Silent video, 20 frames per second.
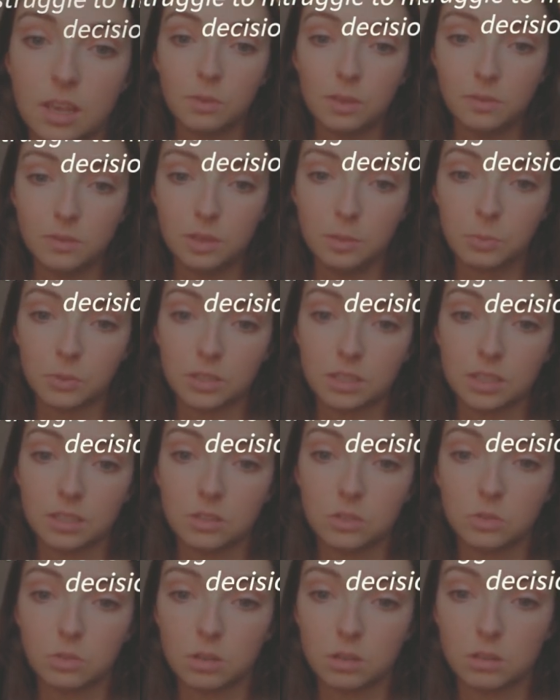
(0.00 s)
fifty
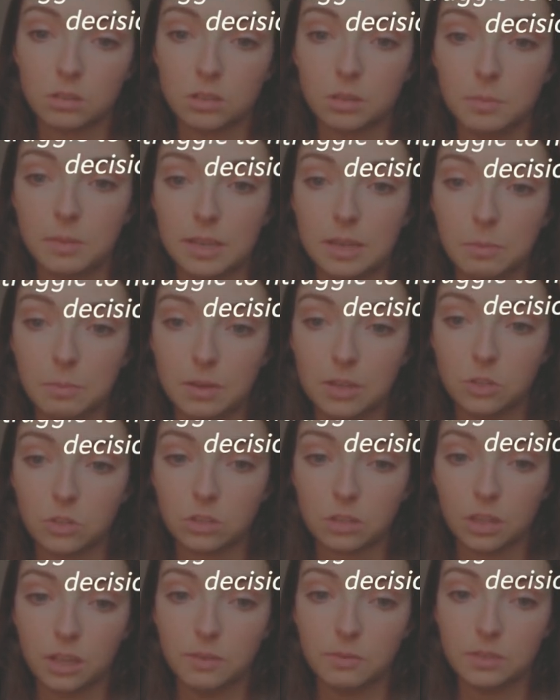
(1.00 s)
percent struggle to make
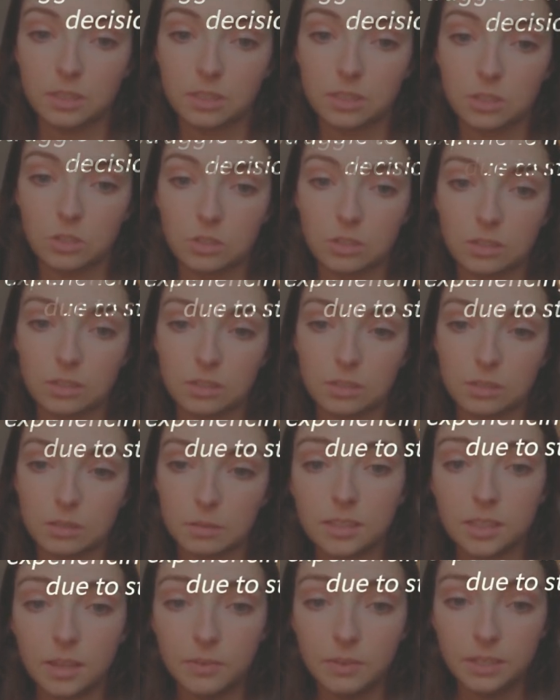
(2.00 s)
major life decisions.
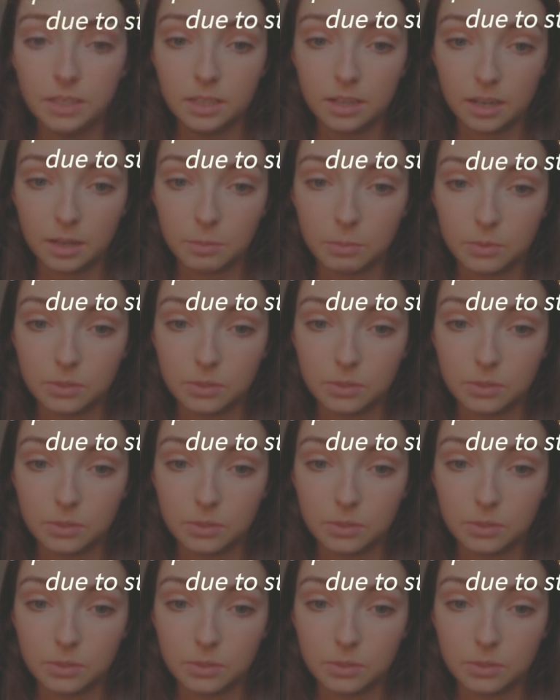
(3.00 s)
seventy-nine